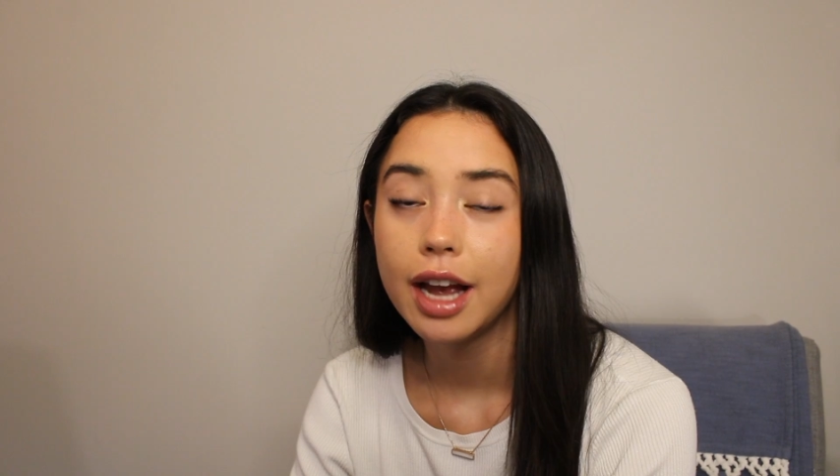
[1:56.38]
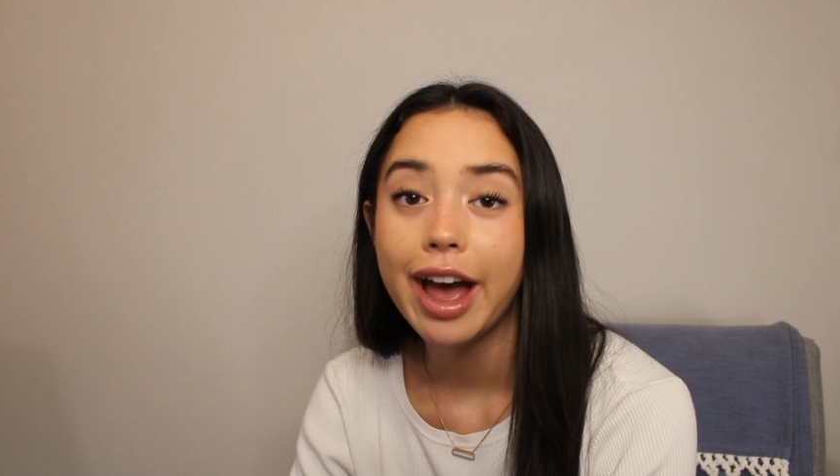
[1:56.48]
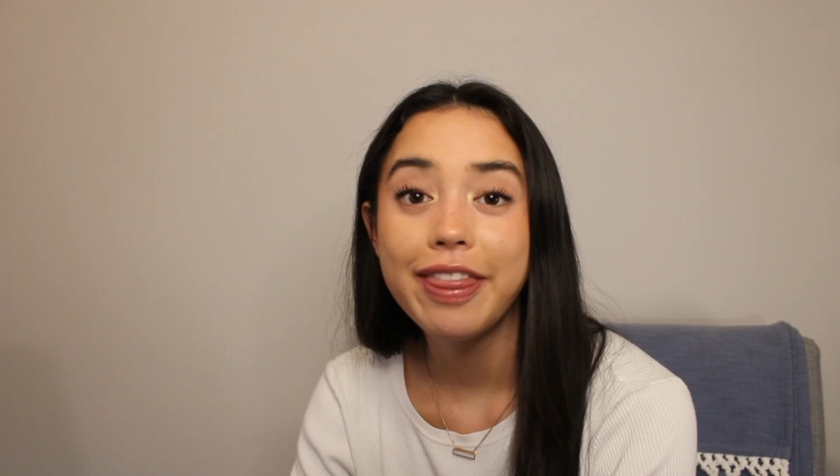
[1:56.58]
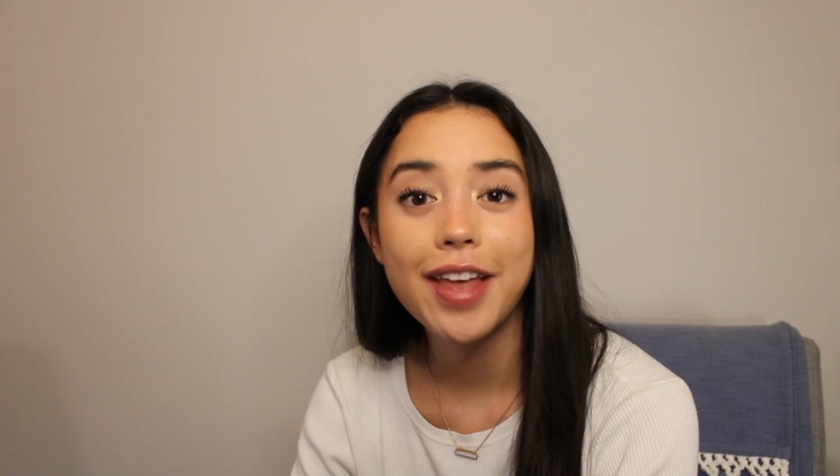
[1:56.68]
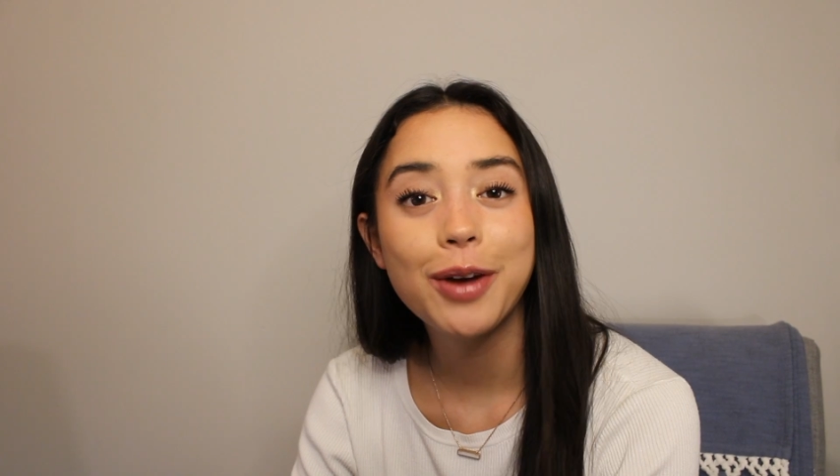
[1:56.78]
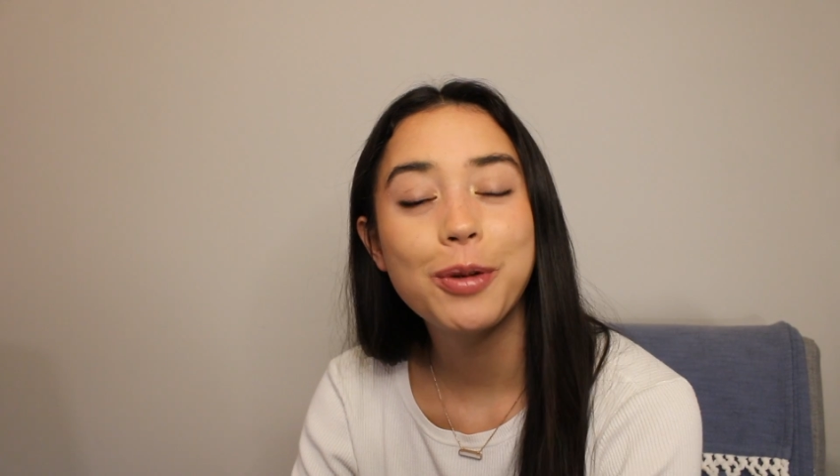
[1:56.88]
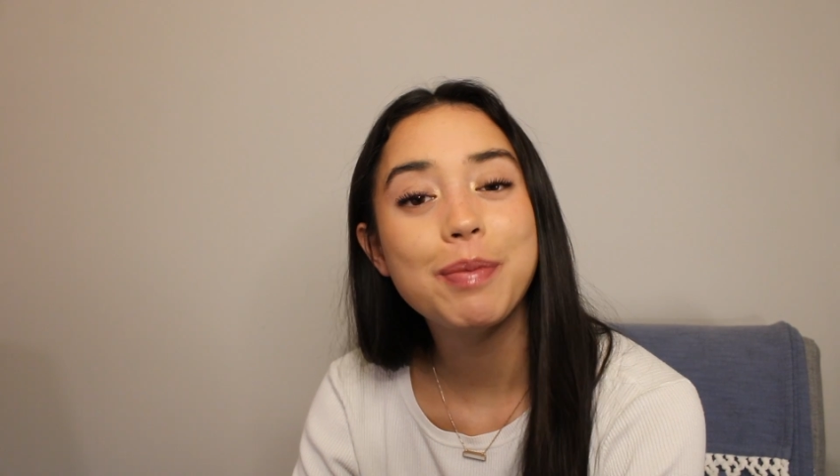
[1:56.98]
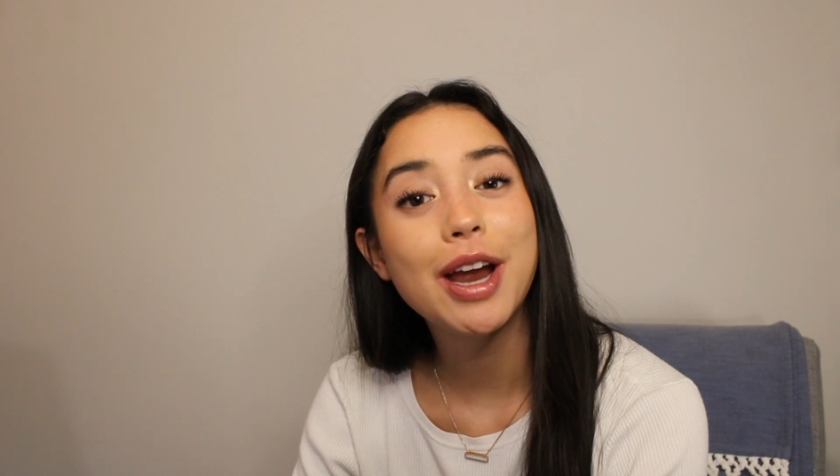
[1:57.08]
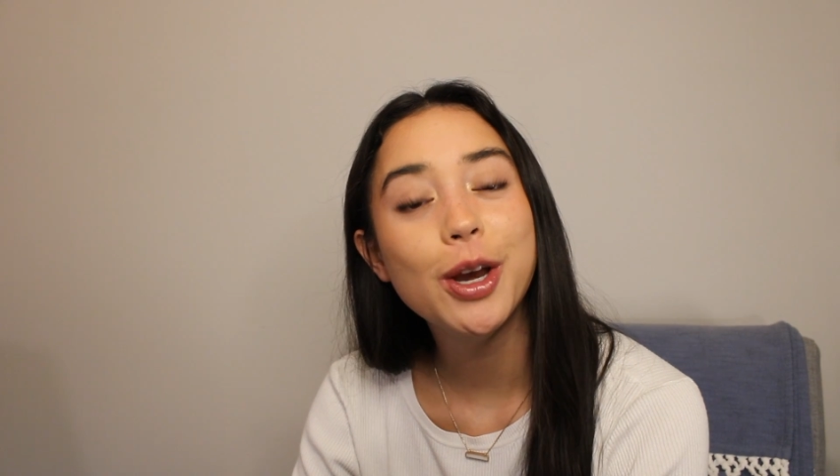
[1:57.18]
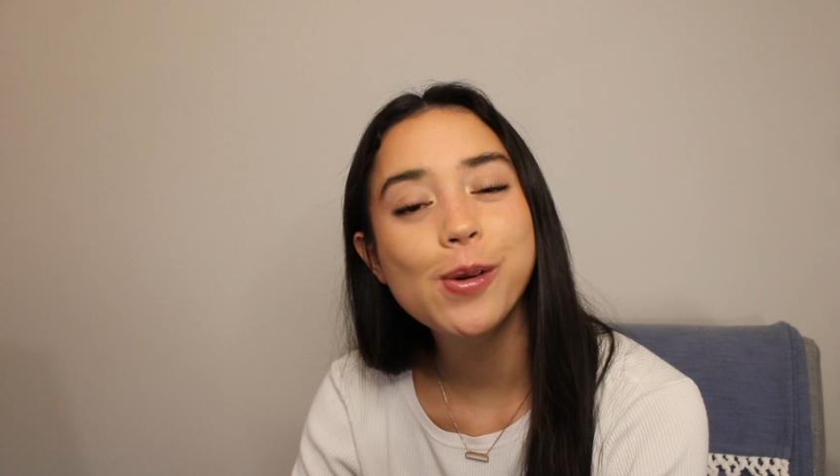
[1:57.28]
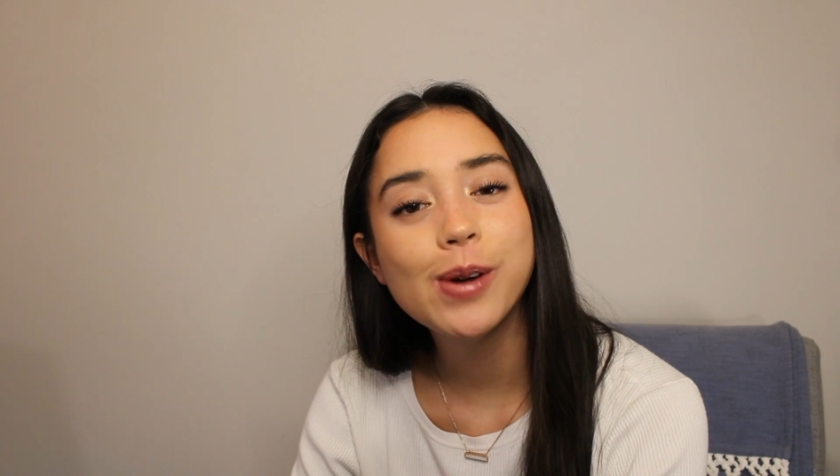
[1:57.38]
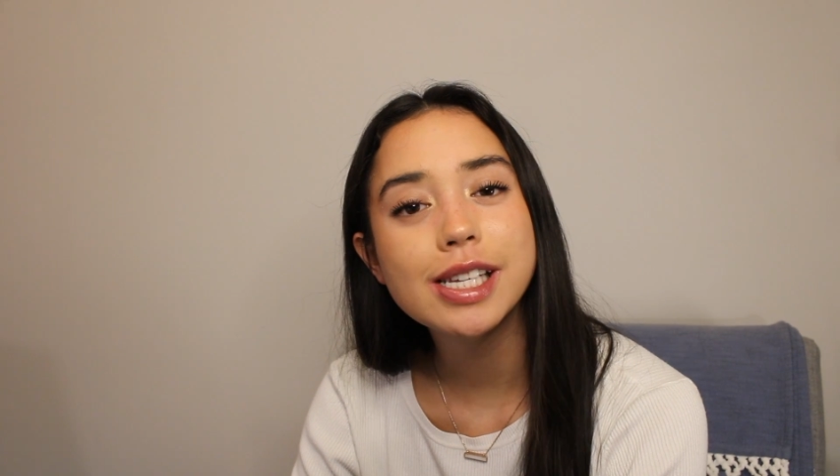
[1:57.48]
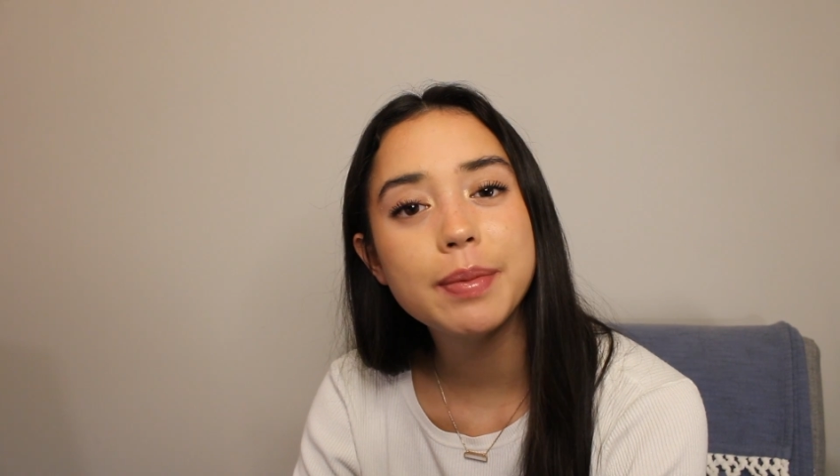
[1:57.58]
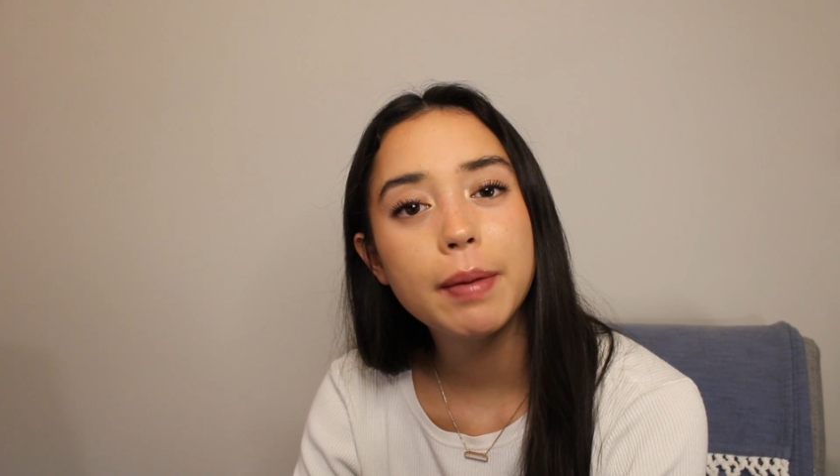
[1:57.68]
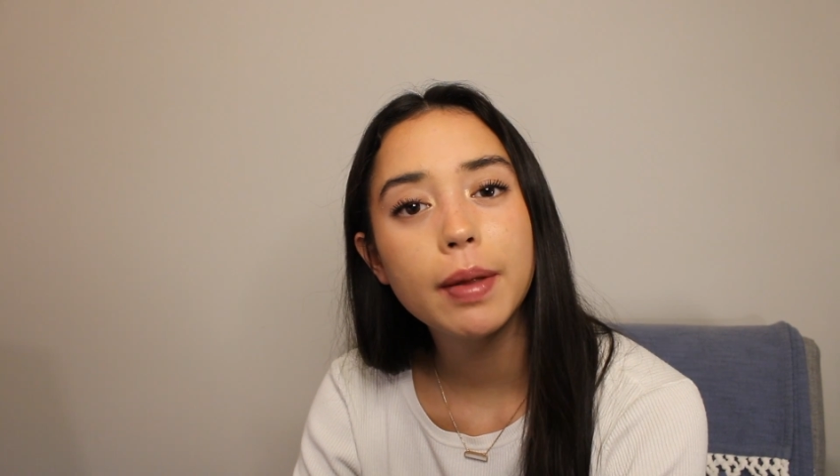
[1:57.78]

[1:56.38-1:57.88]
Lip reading: And then with my new resume